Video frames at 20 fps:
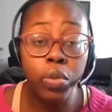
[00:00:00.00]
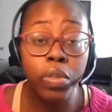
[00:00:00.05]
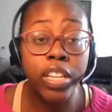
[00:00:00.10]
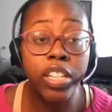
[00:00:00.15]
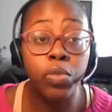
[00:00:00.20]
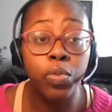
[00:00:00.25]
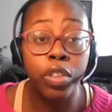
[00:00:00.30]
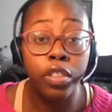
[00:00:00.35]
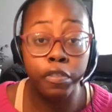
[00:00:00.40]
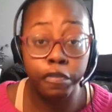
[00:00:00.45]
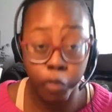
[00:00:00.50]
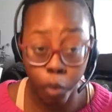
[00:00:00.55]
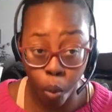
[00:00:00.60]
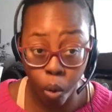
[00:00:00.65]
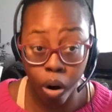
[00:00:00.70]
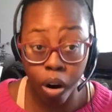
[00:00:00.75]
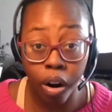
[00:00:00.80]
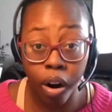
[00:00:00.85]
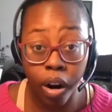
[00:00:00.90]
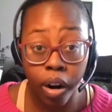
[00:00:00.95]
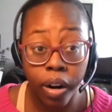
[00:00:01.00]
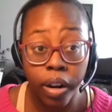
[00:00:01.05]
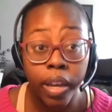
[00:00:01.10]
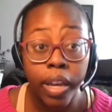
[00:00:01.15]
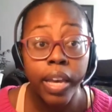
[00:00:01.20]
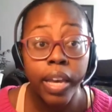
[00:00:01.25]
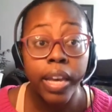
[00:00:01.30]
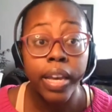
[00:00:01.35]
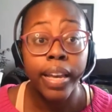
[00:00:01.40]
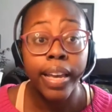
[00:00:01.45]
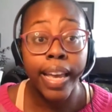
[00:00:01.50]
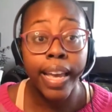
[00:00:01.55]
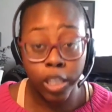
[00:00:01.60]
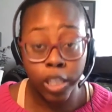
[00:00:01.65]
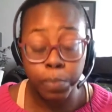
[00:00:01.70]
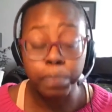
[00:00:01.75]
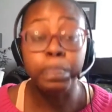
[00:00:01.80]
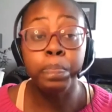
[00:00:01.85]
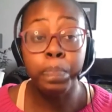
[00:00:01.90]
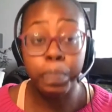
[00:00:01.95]
this with 4,
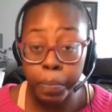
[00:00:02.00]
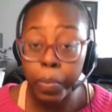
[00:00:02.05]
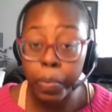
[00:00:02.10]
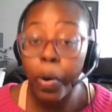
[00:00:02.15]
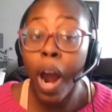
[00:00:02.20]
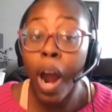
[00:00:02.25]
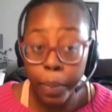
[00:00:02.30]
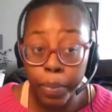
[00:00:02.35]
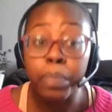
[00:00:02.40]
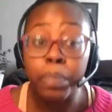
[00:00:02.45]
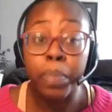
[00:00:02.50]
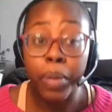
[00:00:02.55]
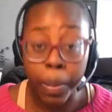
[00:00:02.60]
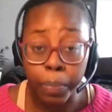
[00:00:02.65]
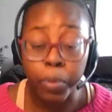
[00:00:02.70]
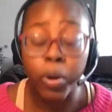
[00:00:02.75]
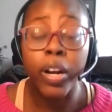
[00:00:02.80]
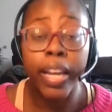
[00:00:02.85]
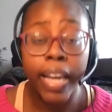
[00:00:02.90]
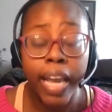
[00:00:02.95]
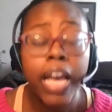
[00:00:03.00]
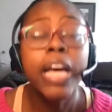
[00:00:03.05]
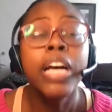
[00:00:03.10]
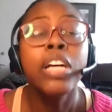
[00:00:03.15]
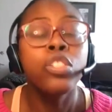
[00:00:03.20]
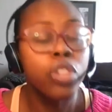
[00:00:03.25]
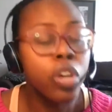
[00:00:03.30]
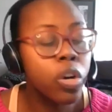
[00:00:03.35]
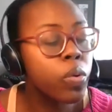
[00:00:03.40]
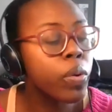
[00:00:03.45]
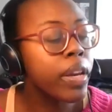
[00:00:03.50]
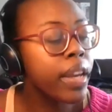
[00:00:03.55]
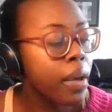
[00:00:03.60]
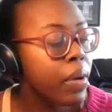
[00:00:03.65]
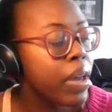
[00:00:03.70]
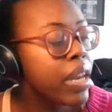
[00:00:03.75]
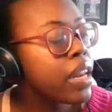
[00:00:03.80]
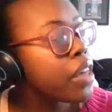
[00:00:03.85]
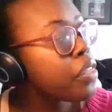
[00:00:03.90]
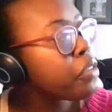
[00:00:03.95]
it's probably pretty. So now
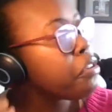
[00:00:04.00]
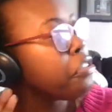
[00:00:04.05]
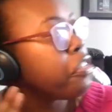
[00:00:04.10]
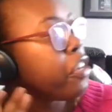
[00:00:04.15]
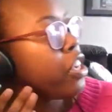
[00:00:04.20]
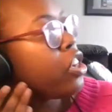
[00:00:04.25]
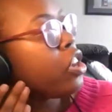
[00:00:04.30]
another thing